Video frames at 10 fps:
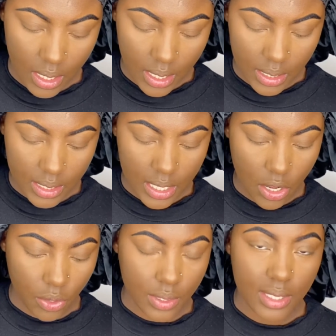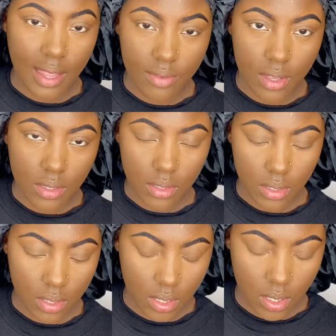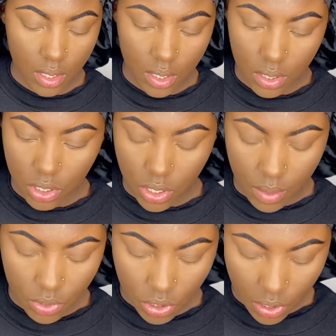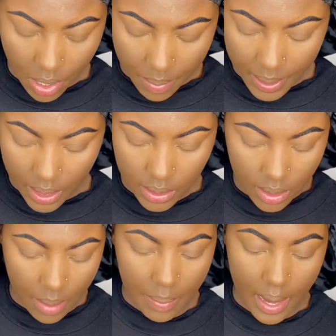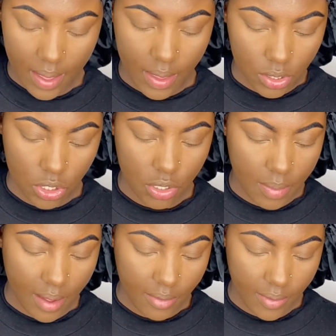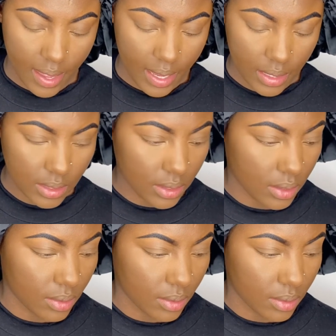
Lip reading: D07. So I'm just gonna begin to apply that to my face.